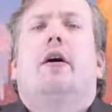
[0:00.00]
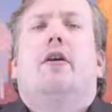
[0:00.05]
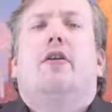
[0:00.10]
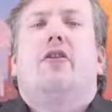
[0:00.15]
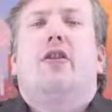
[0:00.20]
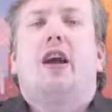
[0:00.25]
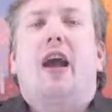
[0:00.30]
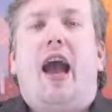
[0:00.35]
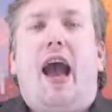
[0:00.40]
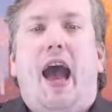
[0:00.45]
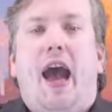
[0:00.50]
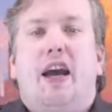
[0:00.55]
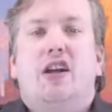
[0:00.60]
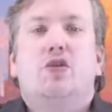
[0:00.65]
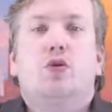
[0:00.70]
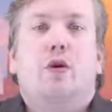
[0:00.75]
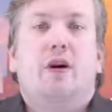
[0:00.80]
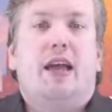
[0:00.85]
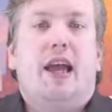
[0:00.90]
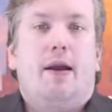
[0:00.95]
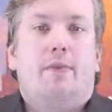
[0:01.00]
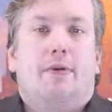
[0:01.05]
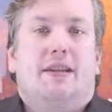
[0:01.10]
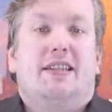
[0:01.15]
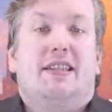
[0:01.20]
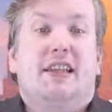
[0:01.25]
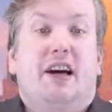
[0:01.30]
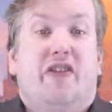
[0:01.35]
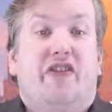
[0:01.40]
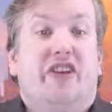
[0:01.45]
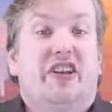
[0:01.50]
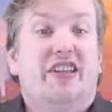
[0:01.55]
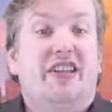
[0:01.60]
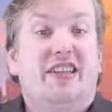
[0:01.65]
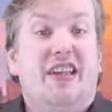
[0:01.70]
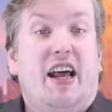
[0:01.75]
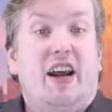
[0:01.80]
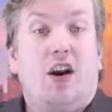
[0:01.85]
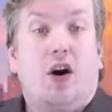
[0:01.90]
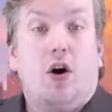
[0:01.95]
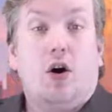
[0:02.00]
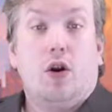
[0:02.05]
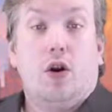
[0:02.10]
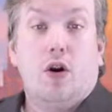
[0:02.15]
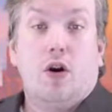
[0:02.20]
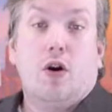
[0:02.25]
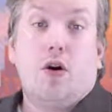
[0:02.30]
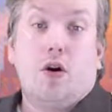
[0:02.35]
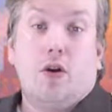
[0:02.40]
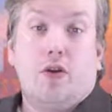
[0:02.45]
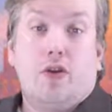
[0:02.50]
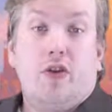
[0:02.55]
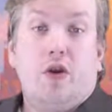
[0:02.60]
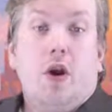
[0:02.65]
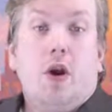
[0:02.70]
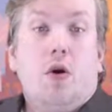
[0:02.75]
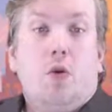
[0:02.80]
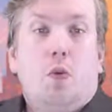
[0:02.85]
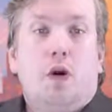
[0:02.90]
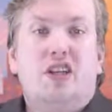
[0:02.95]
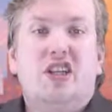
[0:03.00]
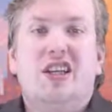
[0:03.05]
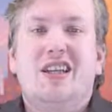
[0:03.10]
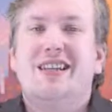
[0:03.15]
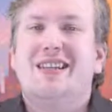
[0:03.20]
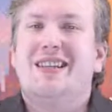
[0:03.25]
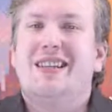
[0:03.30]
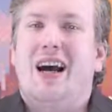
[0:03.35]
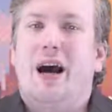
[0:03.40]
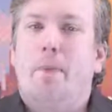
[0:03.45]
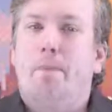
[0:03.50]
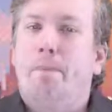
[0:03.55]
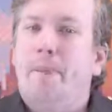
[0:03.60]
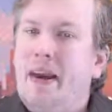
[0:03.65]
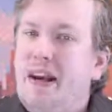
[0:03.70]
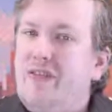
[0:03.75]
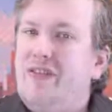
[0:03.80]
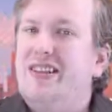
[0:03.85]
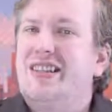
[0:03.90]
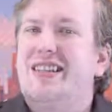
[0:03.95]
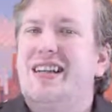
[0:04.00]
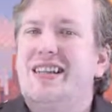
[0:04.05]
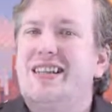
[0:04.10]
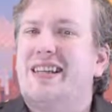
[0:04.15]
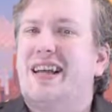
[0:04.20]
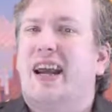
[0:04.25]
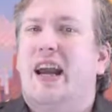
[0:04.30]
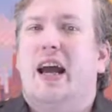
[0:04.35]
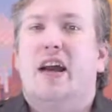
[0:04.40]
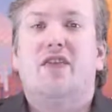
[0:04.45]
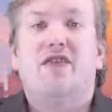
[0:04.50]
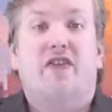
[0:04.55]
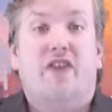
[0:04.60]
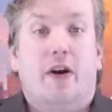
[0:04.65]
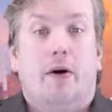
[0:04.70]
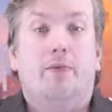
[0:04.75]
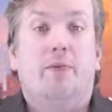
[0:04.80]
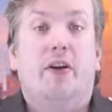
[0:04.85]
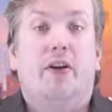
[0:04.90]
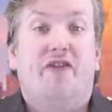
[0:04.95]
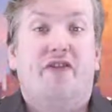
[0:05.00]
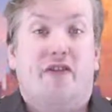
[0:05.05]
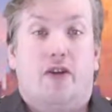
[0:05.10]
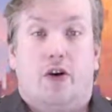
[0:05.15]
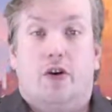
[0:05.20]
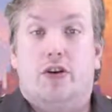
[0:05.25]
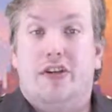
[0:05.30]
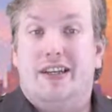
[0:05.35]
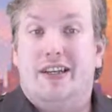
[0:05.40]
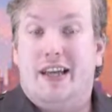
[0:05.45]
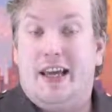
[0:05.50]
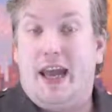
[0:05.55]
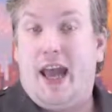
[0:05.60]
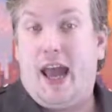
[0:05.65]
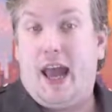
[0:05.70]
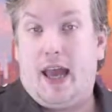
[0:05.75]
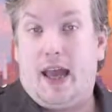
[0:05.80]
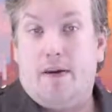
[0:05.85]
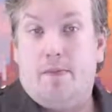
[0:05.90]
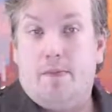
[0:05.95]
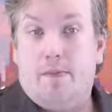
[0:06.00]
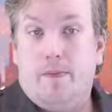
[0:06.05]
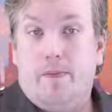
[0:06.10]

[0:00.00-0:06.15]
The actual game itself is set on Earth, which is a bit of a disconnect from the first game.